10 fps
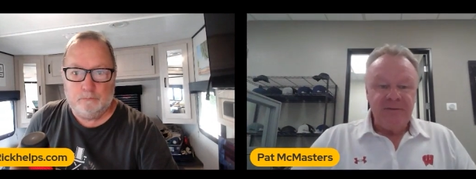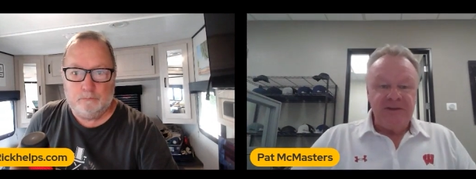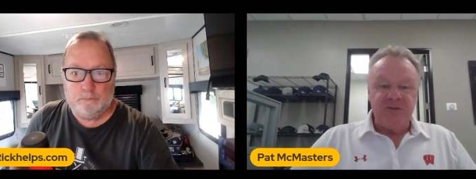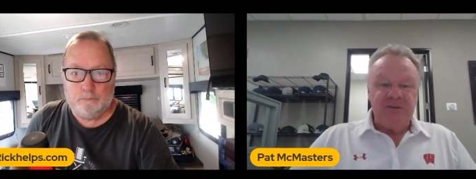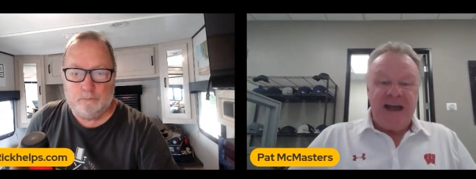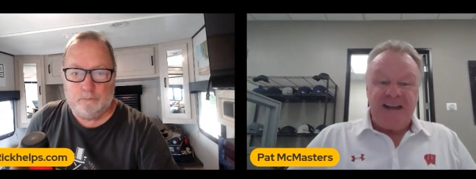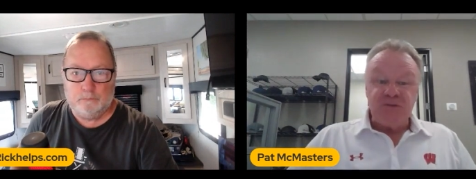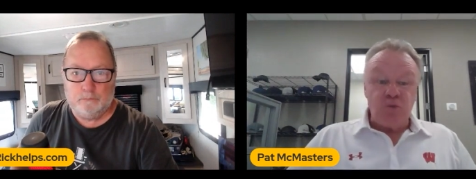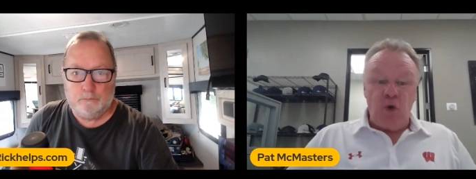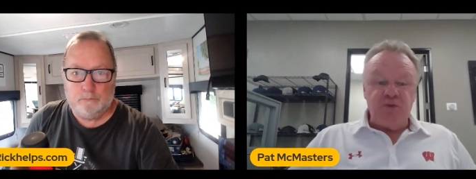Speaker 1: things are not
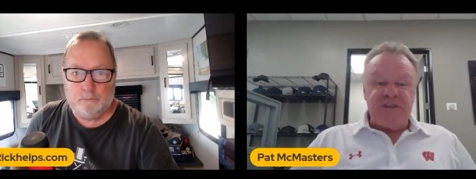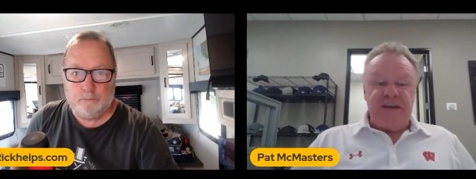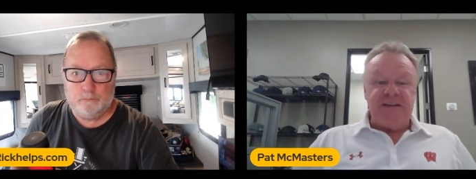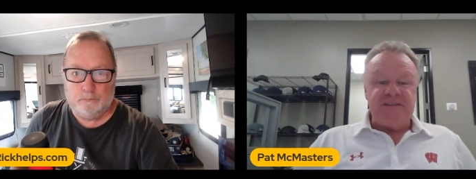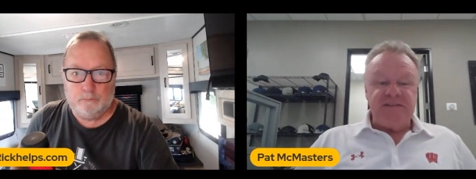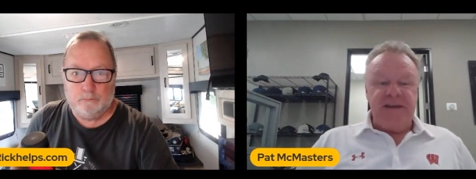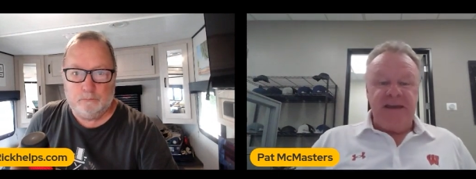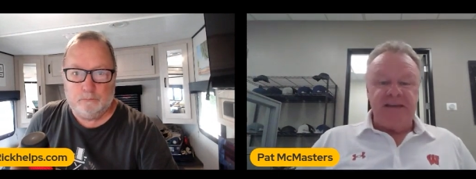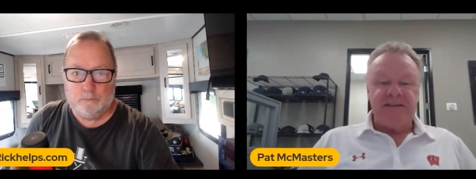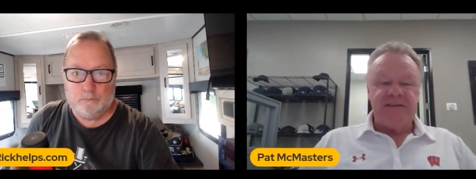as rosy as
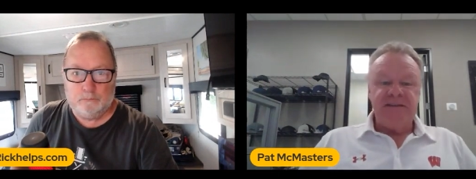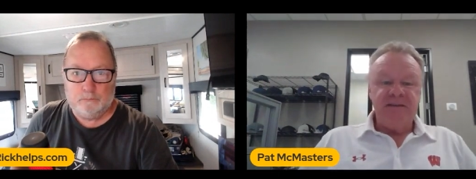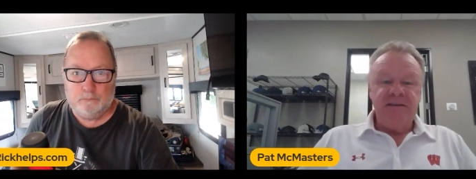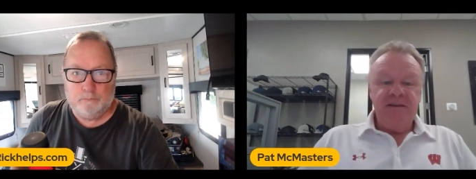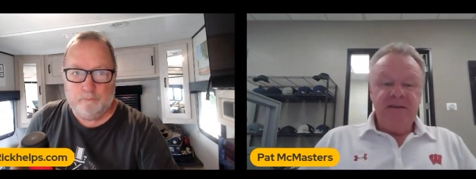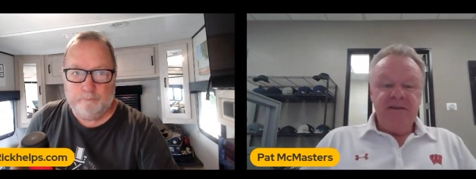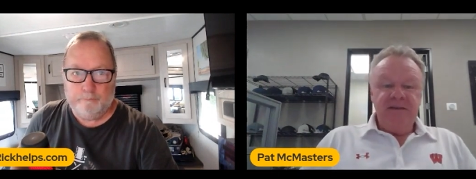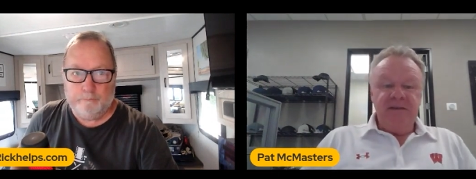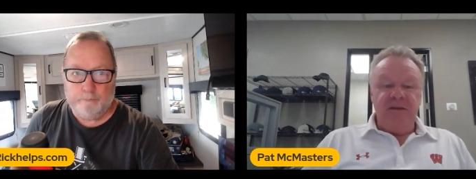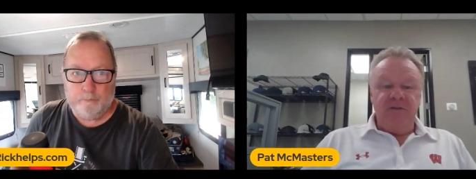as
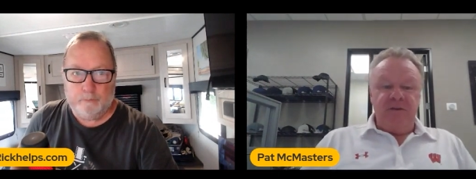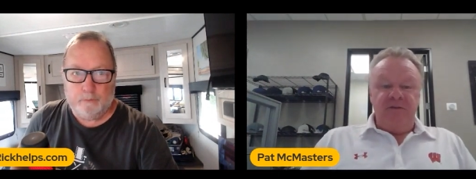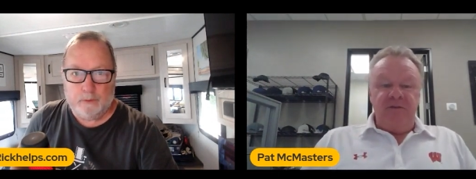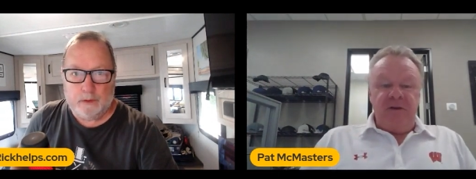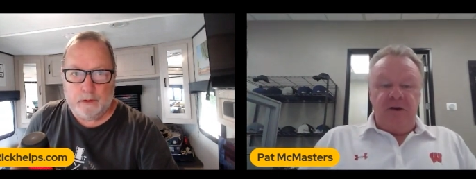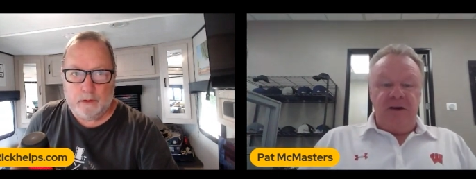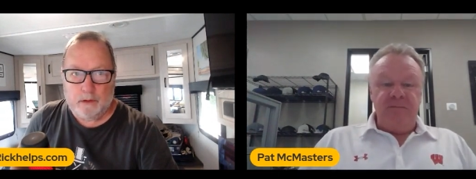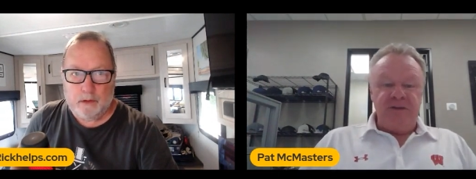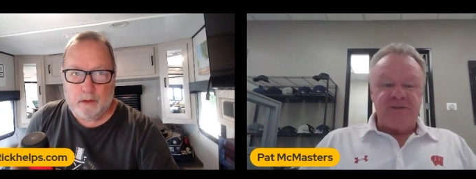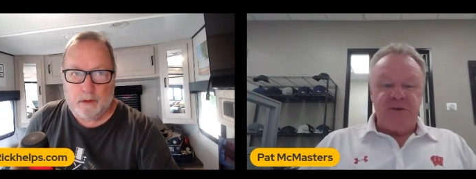you know the, our
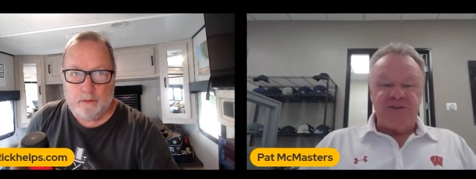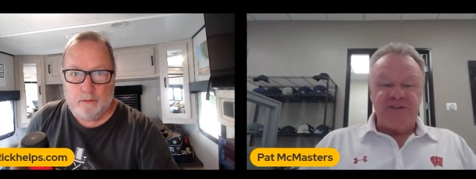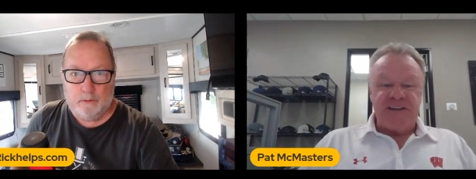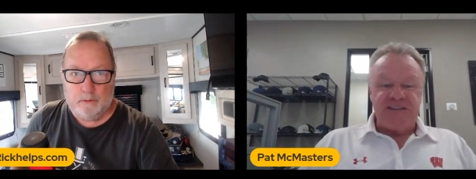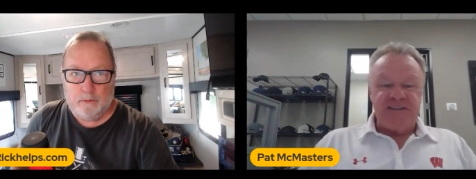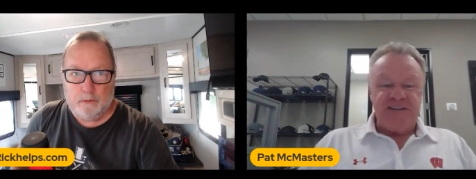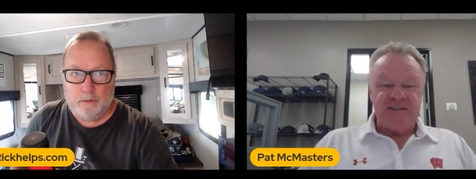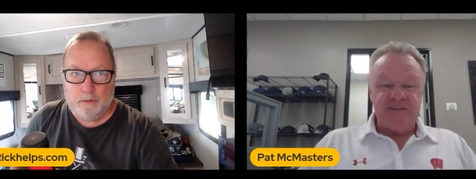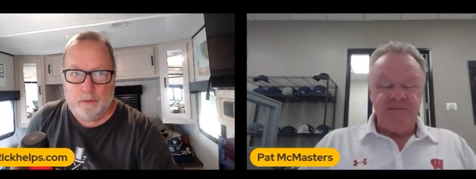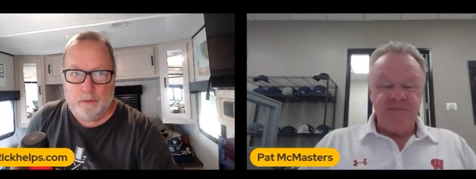administration says it
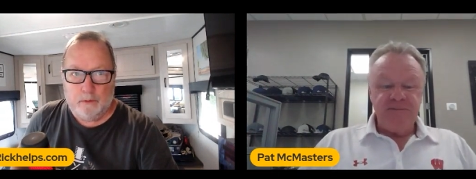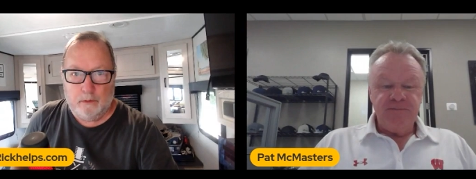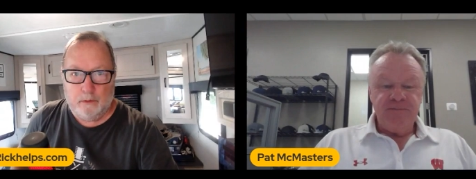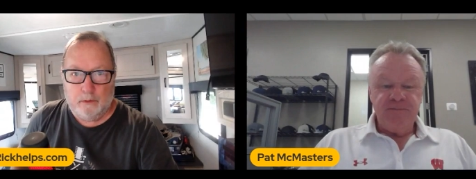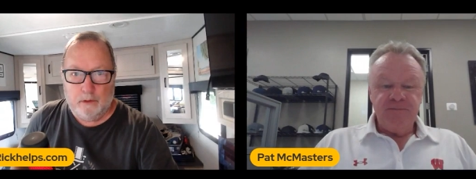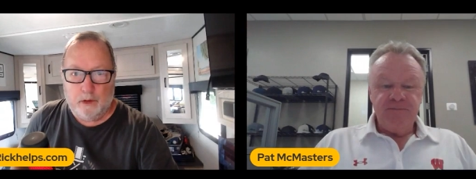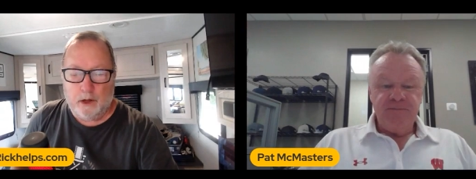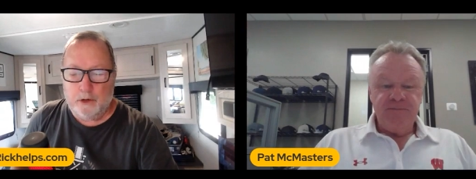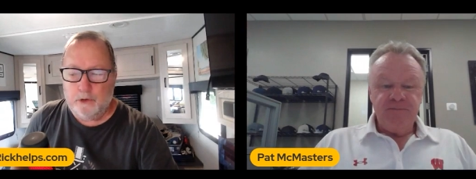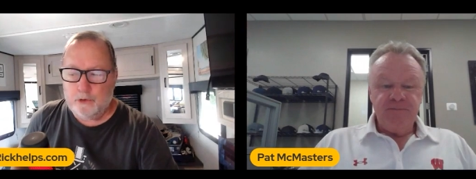is.
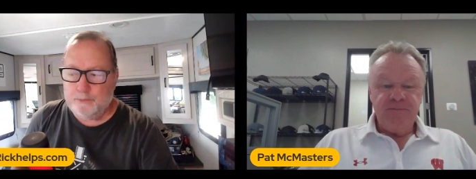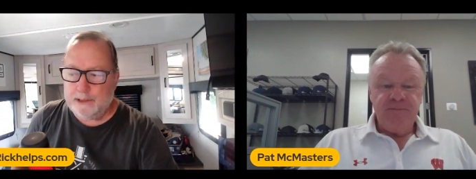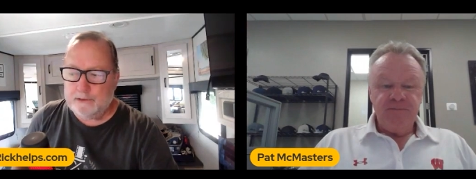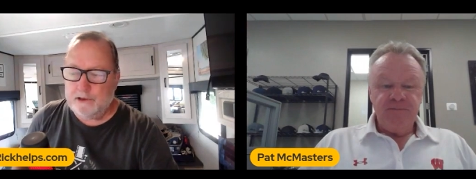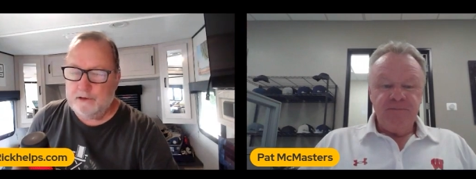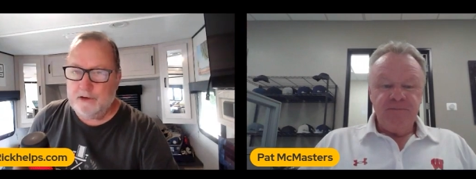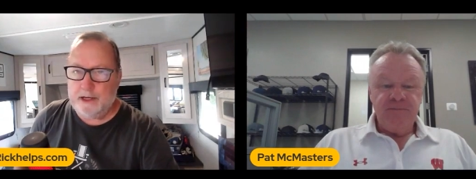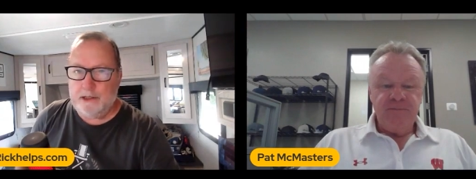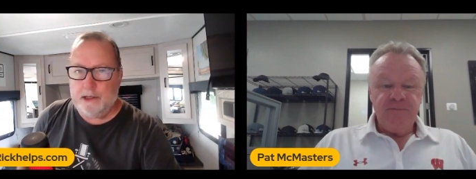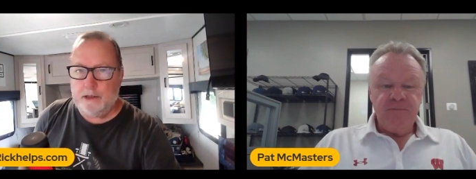
Speaker 2: Are you expecting
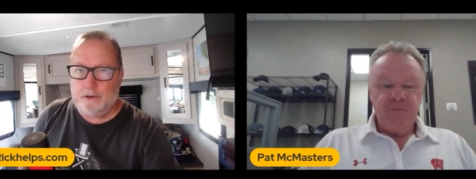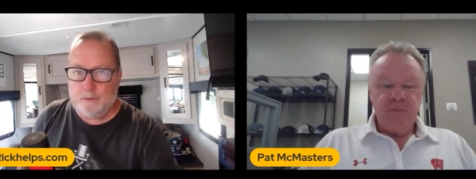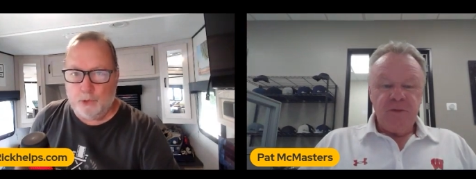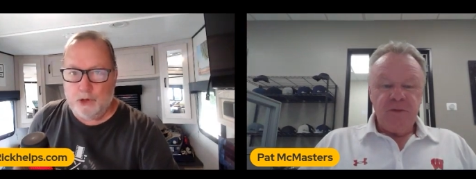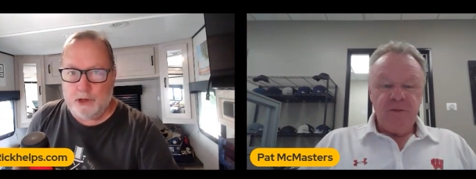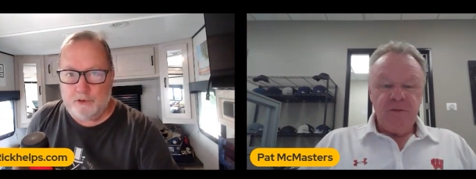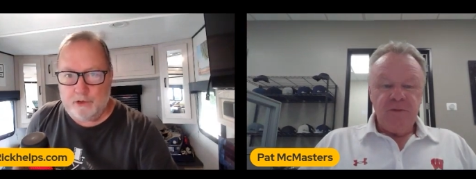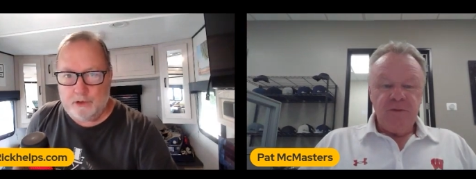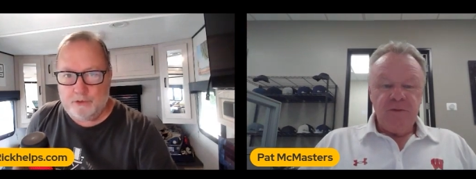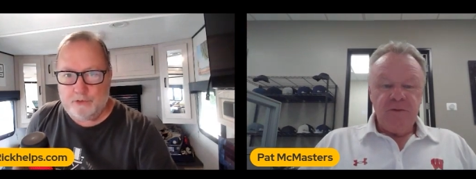tightening in the mortgage
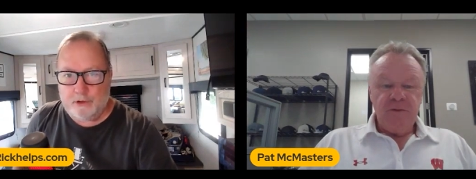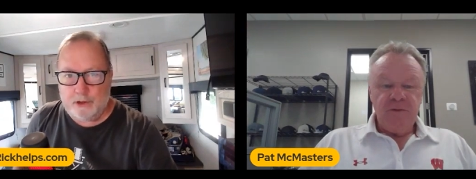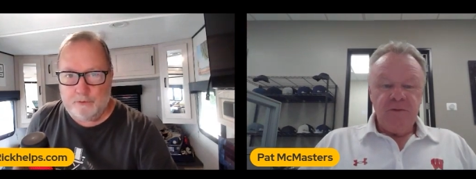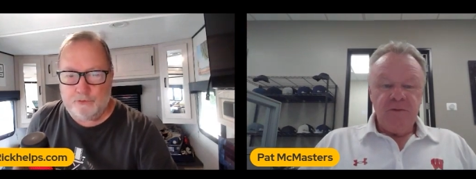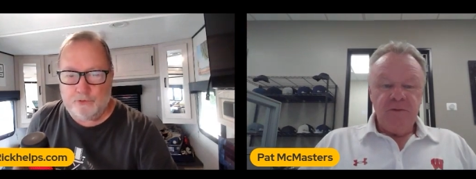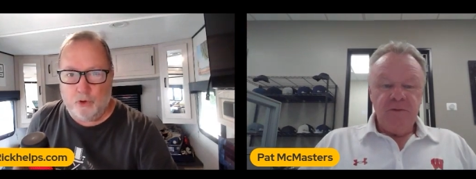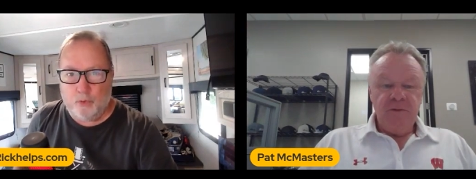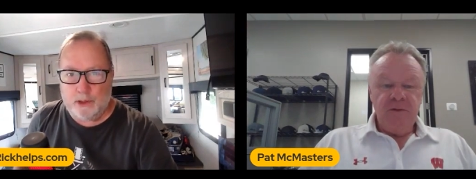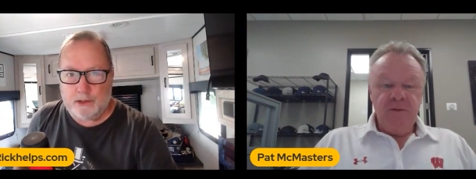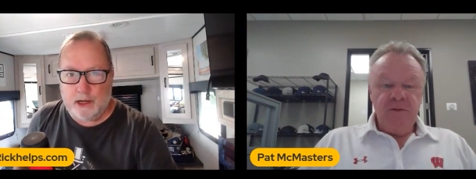industry, and if so,
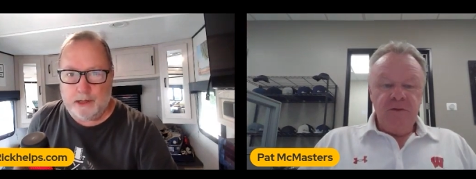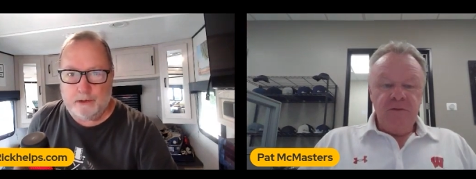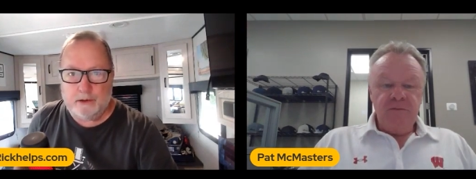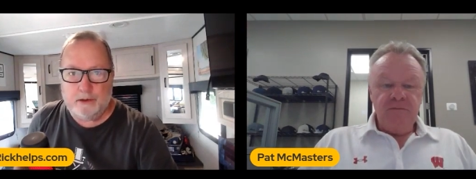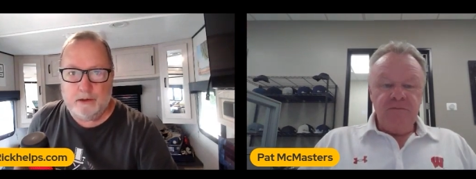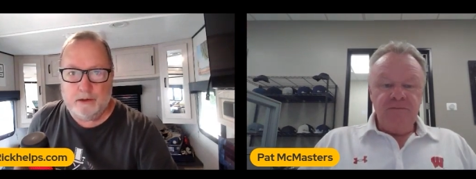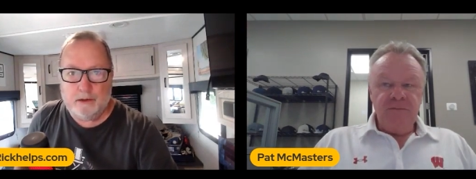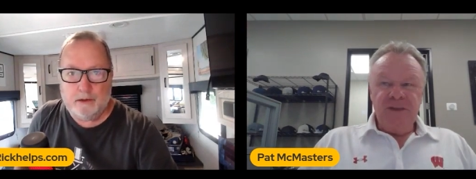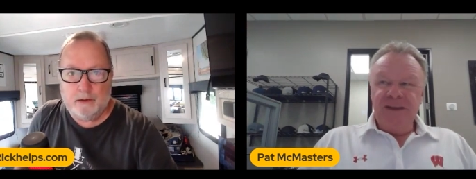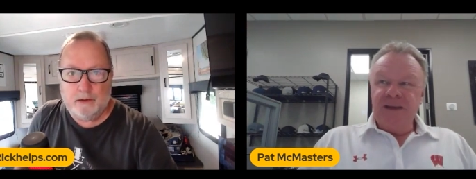what kind?
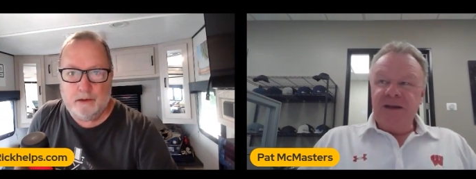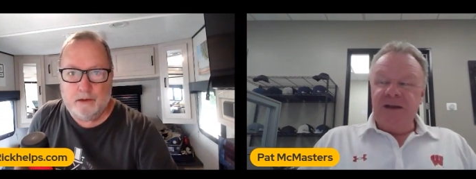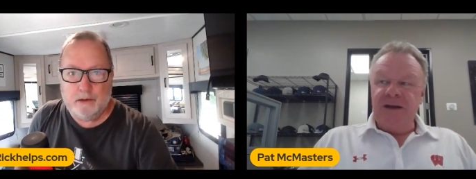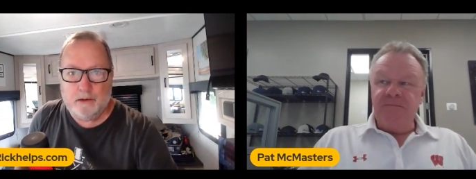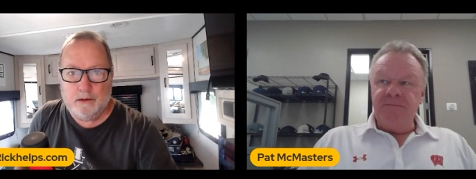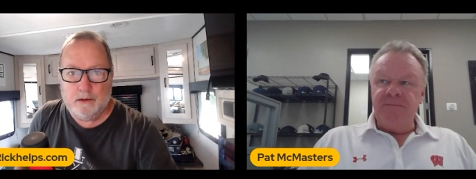
Speaker 1: Uh,